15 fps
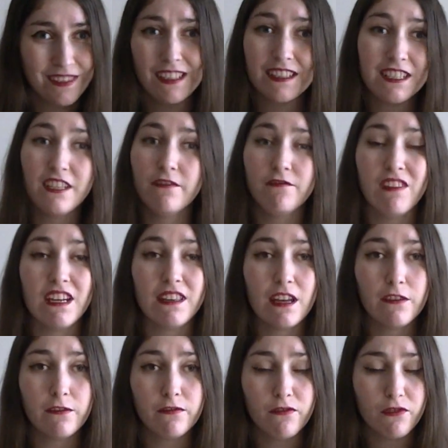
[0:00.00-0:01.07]
Didn't think
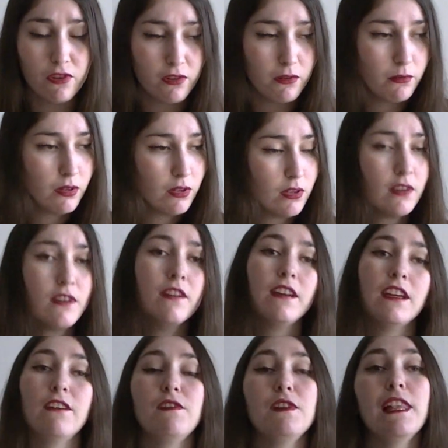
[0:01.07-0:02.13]
that through.
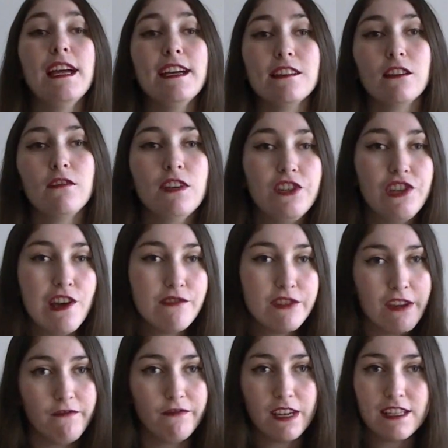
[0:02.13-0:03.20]
If you liked the video,
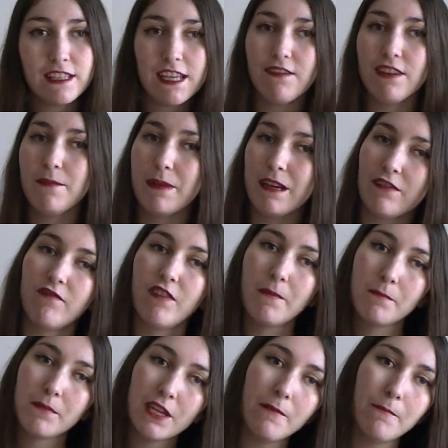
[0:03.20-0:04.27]
don't forget to give it a big
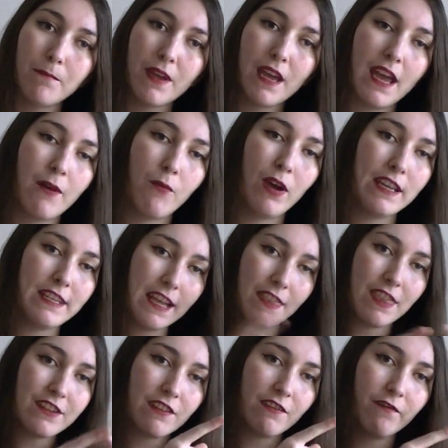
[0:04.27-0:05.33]
thumbs up. While you're down
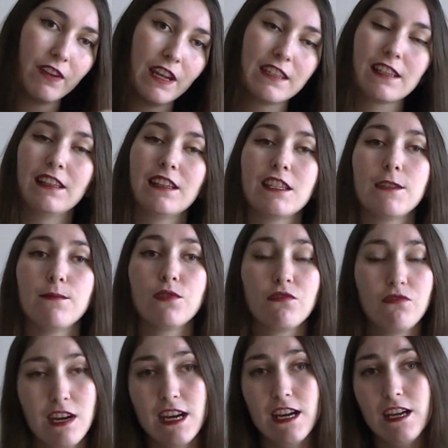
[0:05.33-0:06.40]
there, don't forget to click
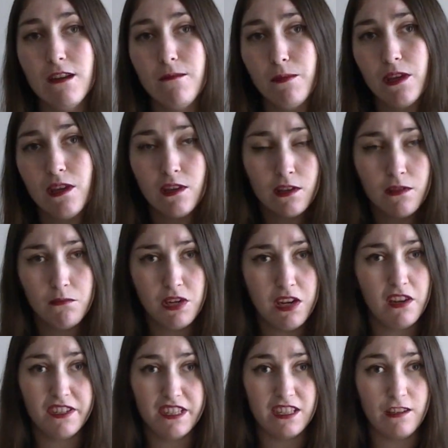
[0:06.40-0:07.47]
subscribe
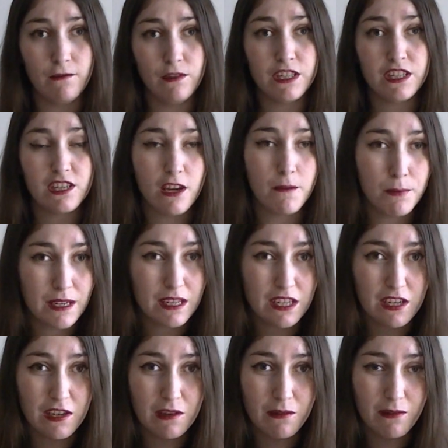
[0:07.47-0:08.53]
because there's nothing stopping
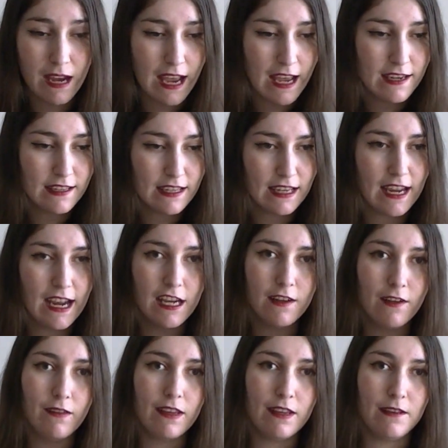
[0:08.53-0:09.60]
you, and it kind
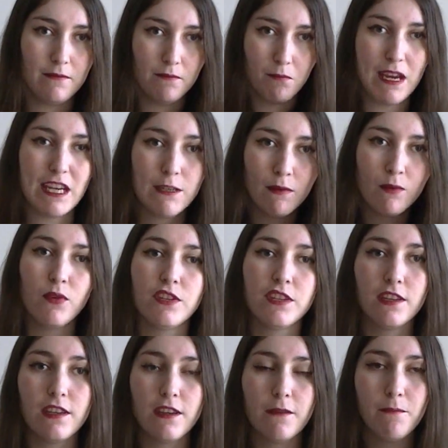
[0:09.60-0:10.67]
of makes me want
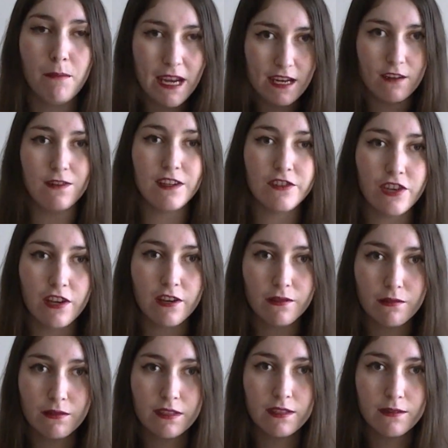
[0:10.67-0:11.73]
to make
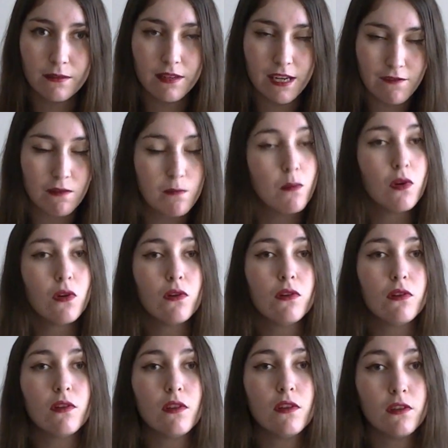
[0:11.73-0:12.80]
videos even more.